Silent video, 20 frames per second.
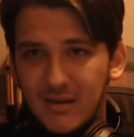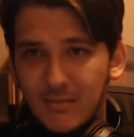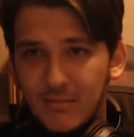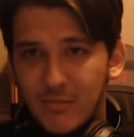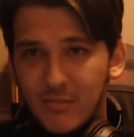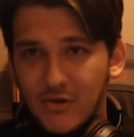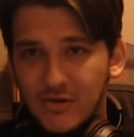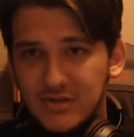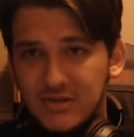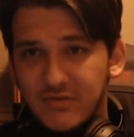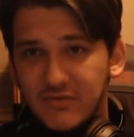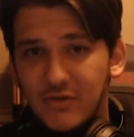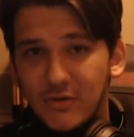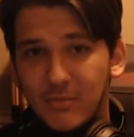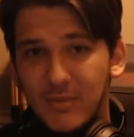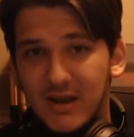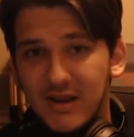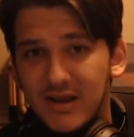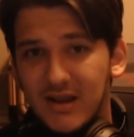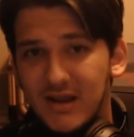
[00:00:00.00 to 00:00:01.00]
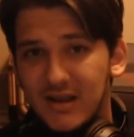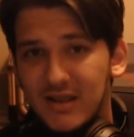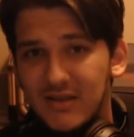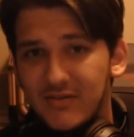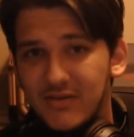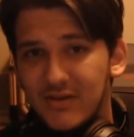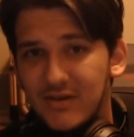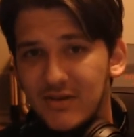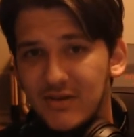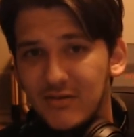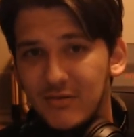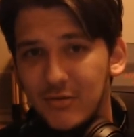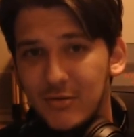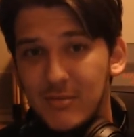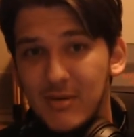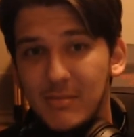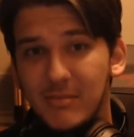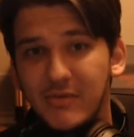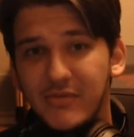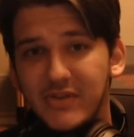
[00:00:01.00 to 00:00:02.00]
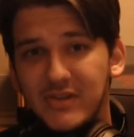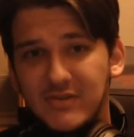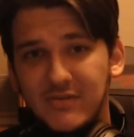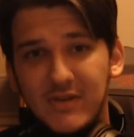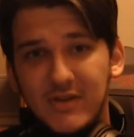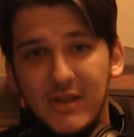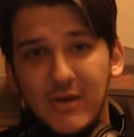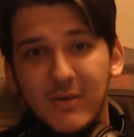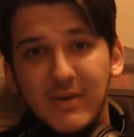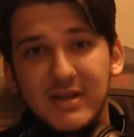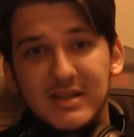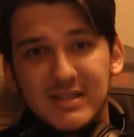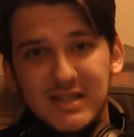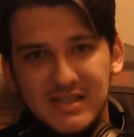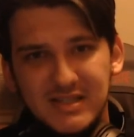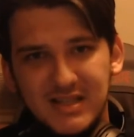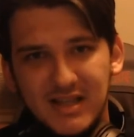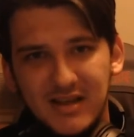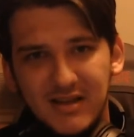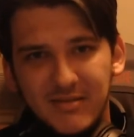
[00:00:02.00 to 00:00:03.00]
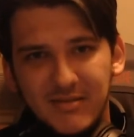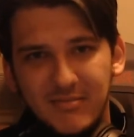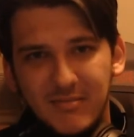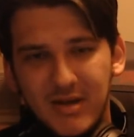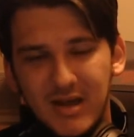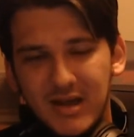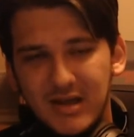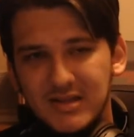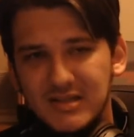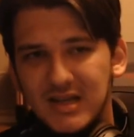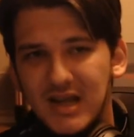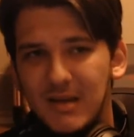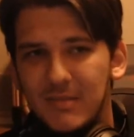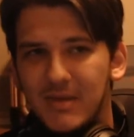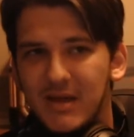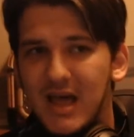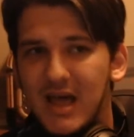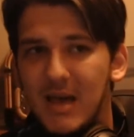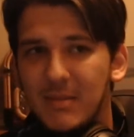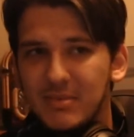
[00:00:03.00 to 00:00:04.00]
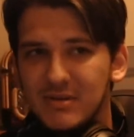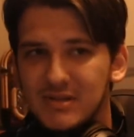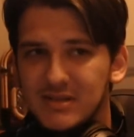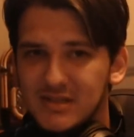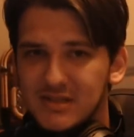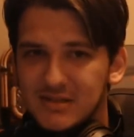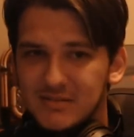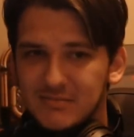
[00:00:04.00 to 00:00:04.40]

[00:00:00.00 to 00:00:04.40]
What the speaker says: Most of you might not even remember this video existing by the time that happens.